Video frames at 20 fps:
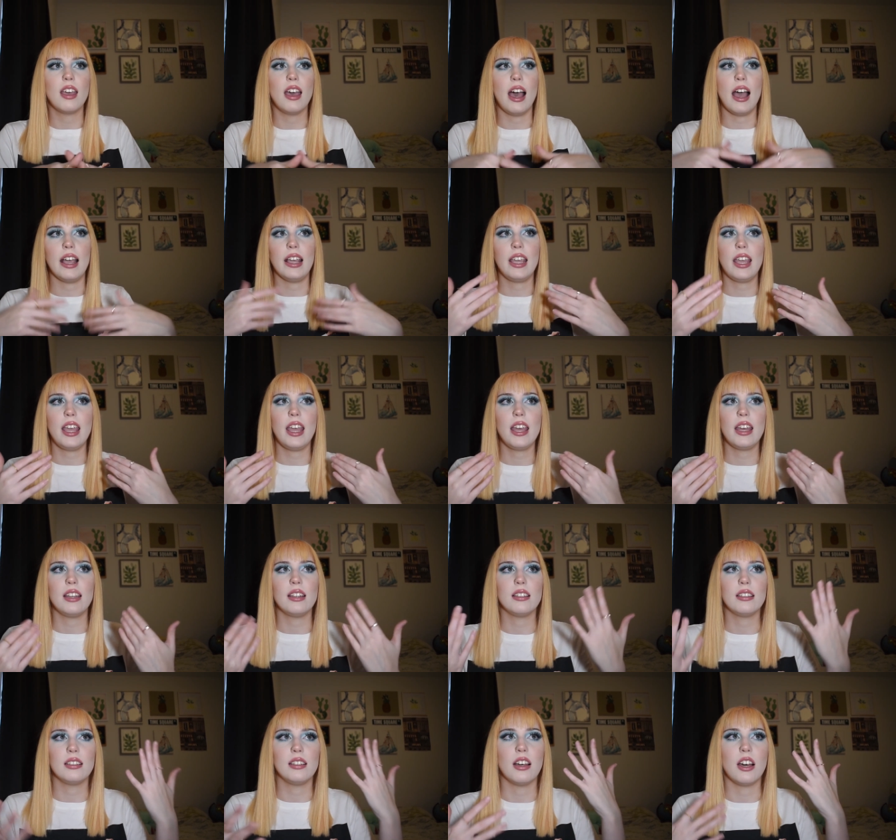I can't
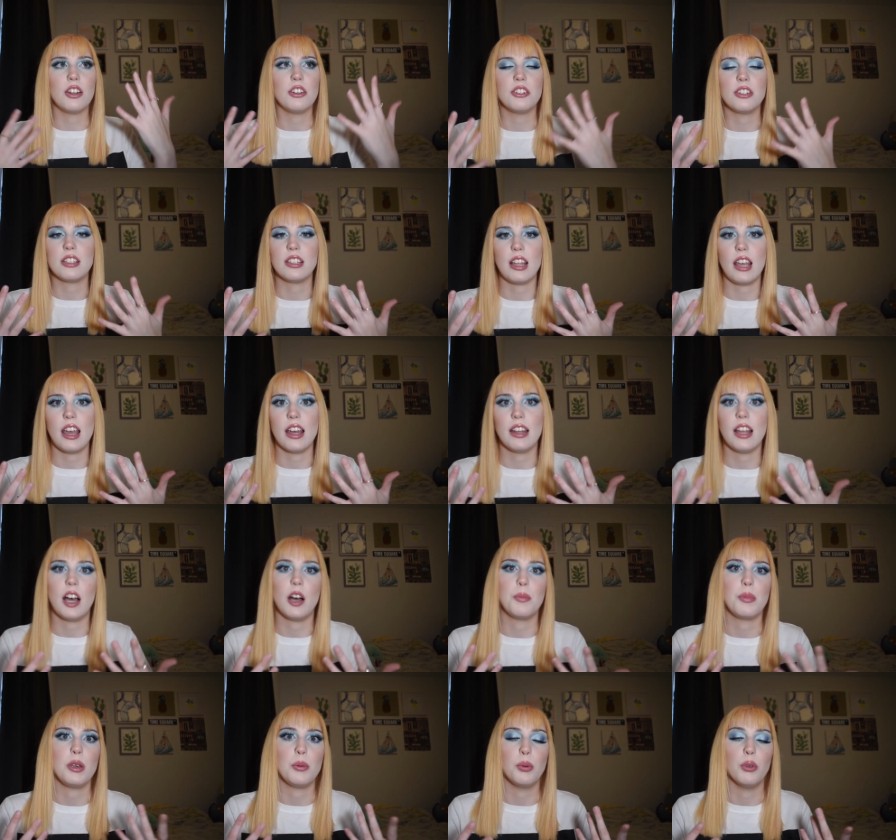understand
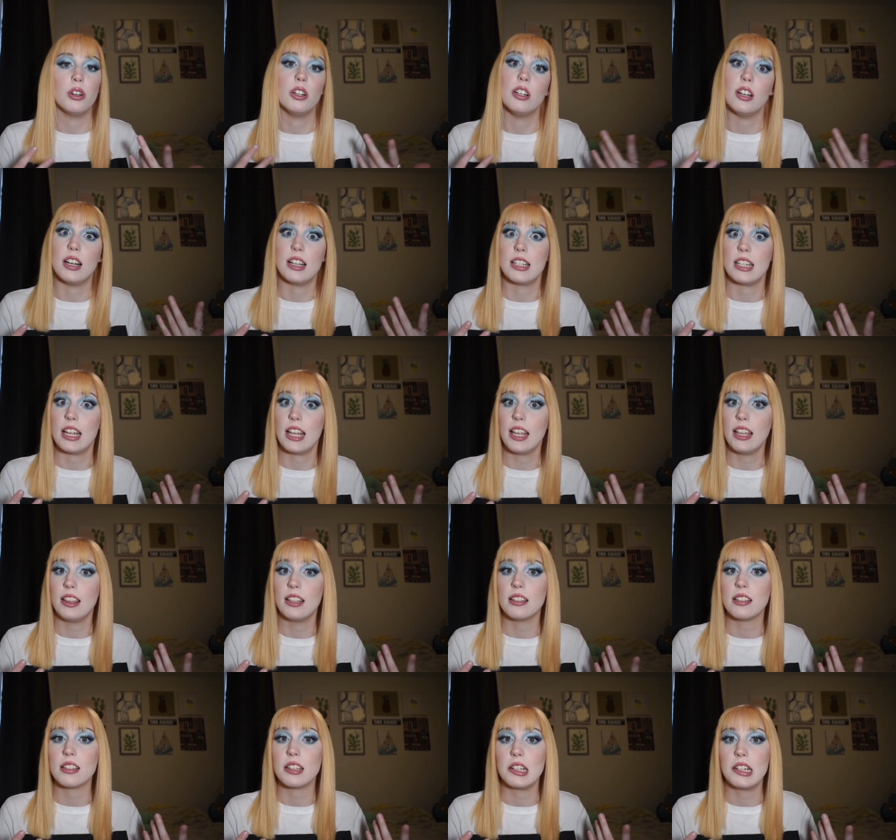how people are not taking
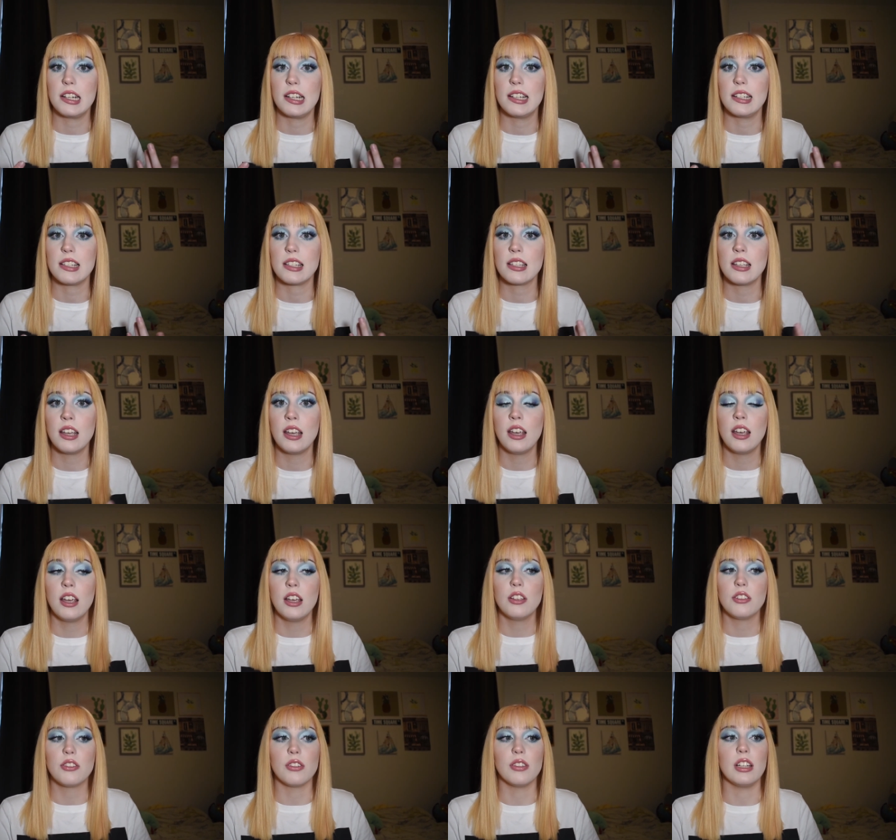this serious.
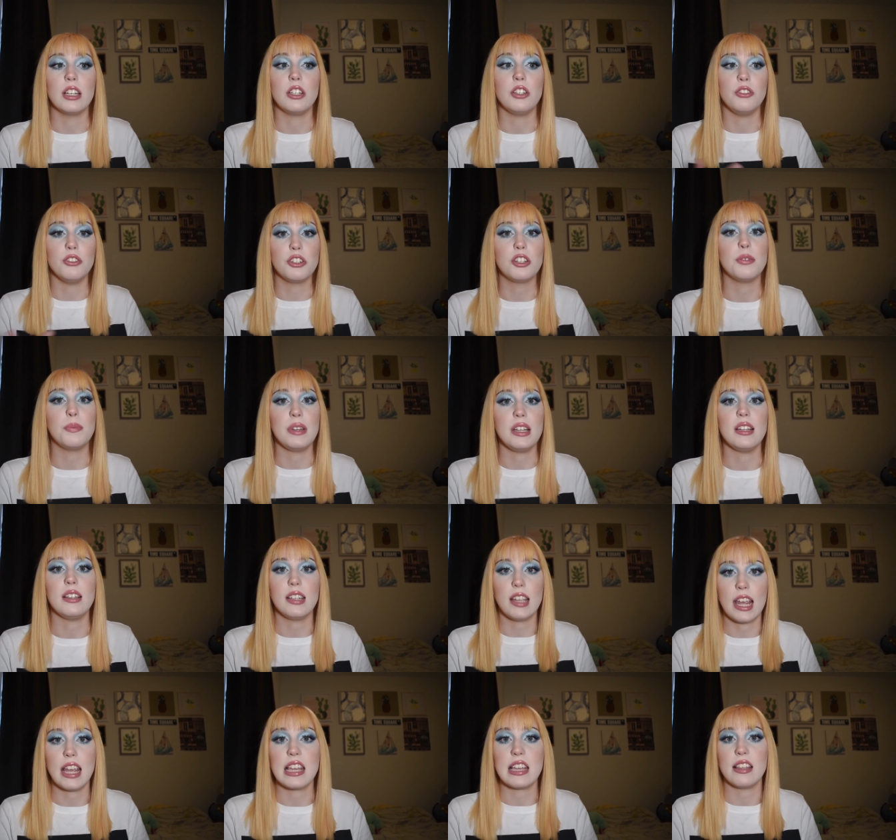So like, you should be
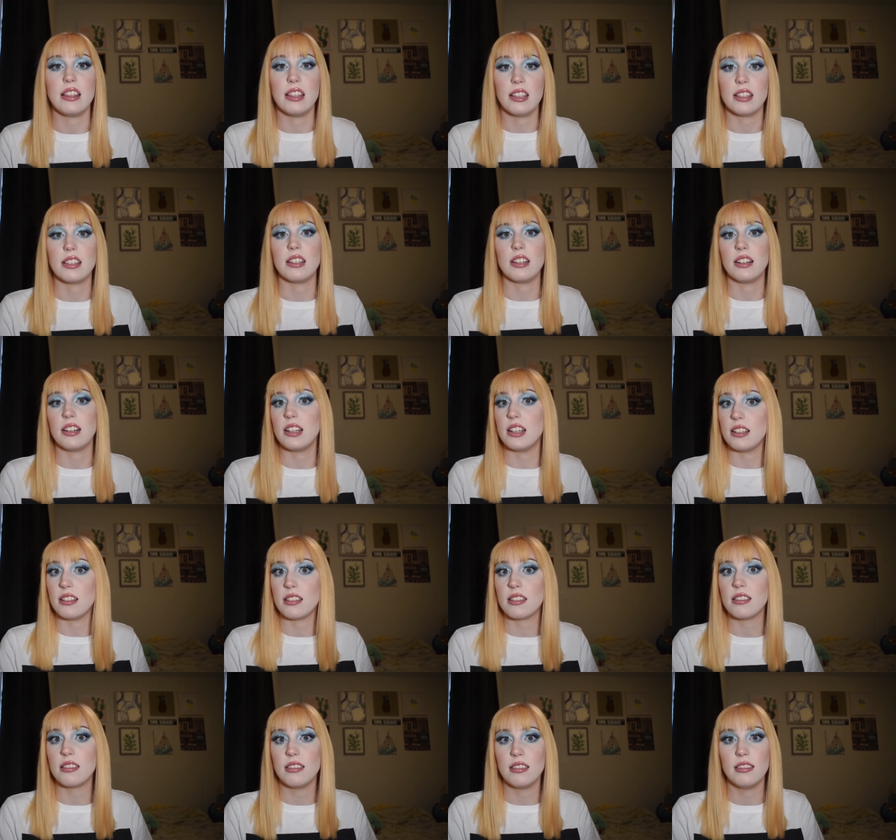taking this
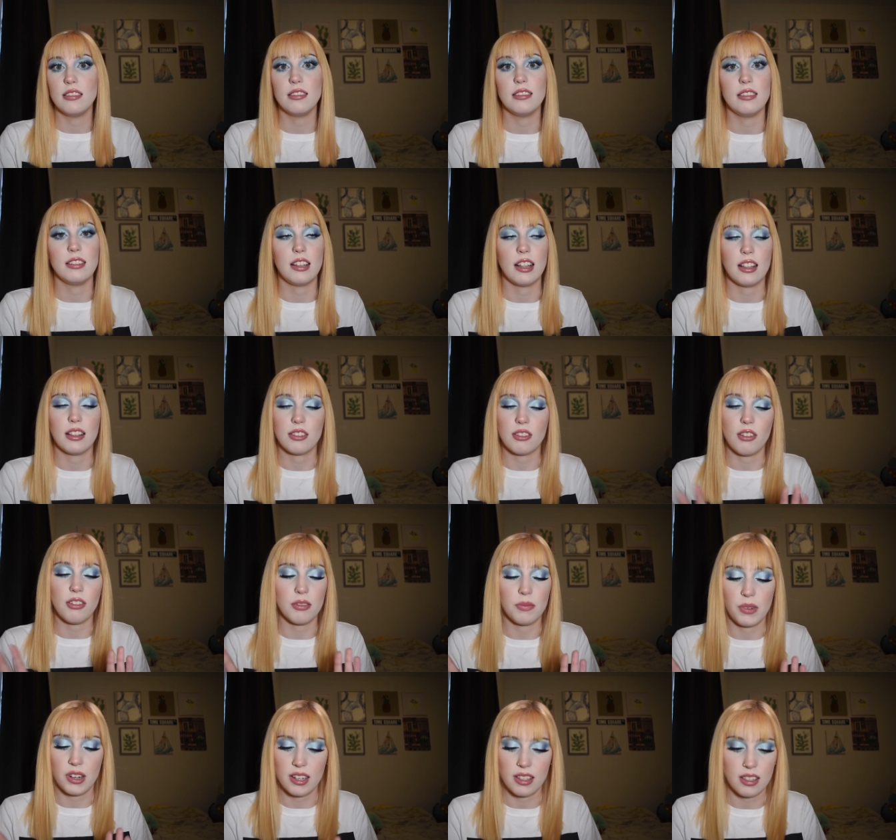serious. That's all
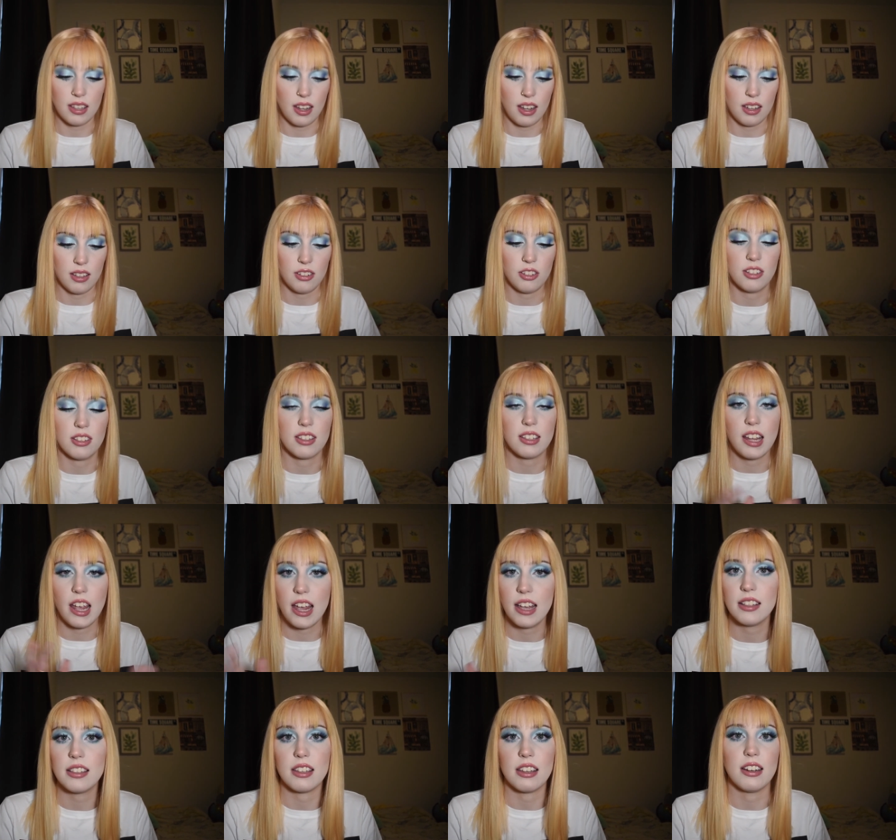I'm gonna say. Just
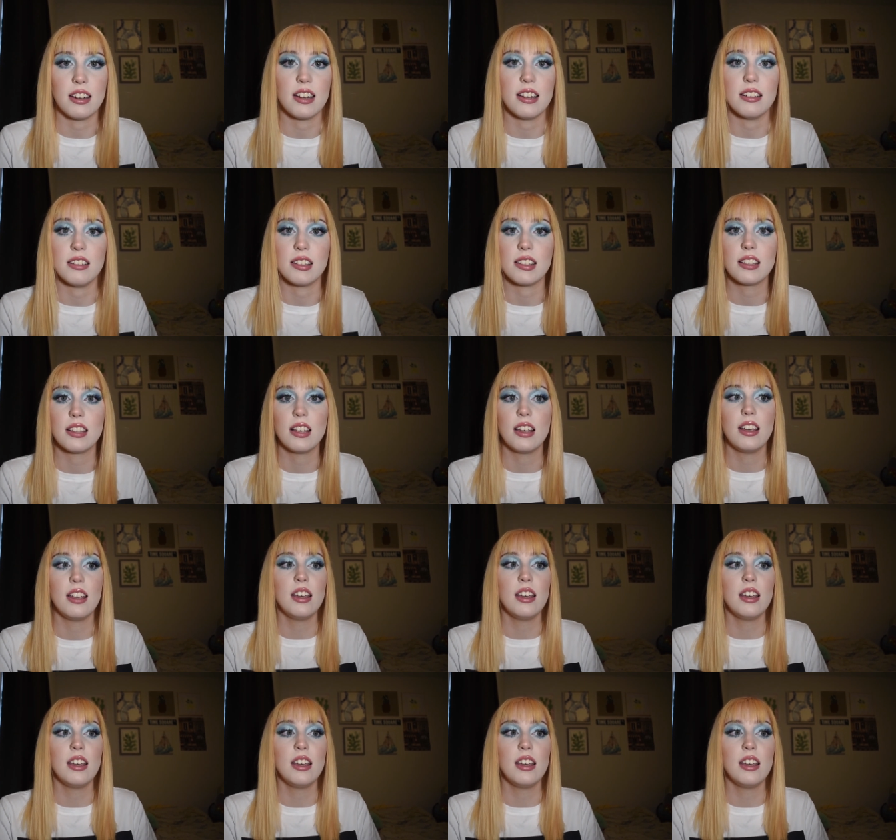take it serious.